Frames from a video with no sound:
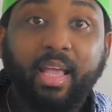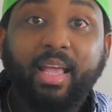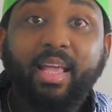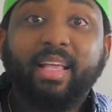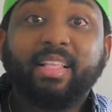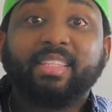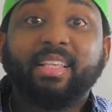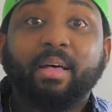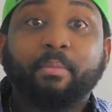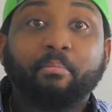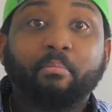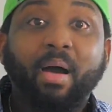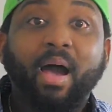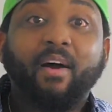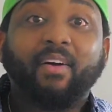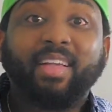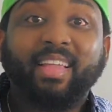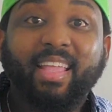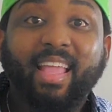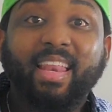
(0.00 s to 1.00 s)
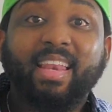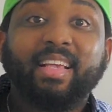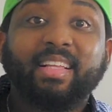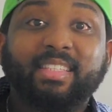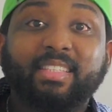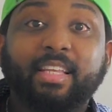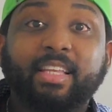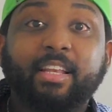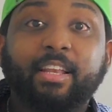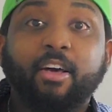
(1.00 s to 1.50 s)
It's about getting
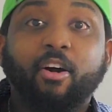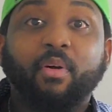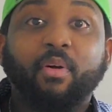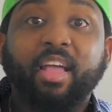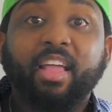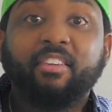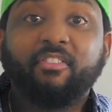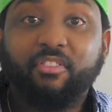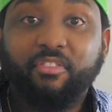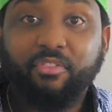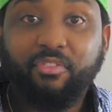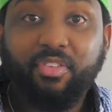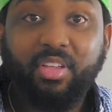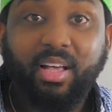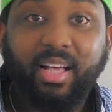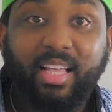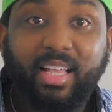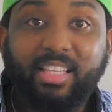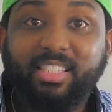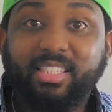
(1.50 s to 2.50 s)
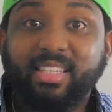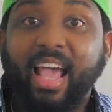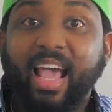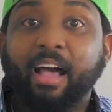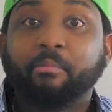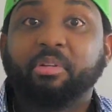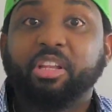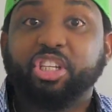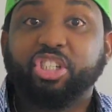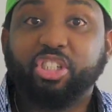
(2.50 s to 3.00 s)
to know and feel
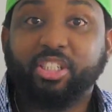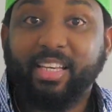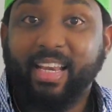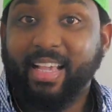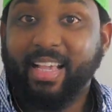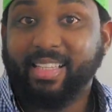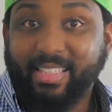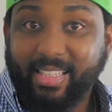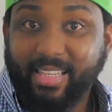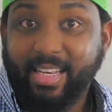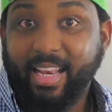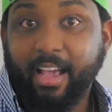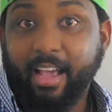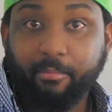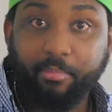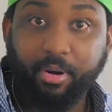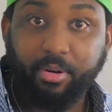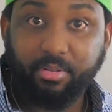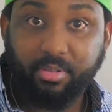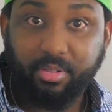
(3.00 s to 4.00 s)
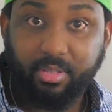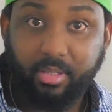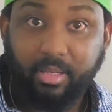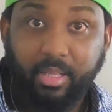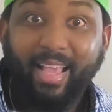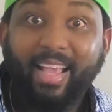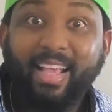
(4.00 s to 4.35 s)
established next to that person.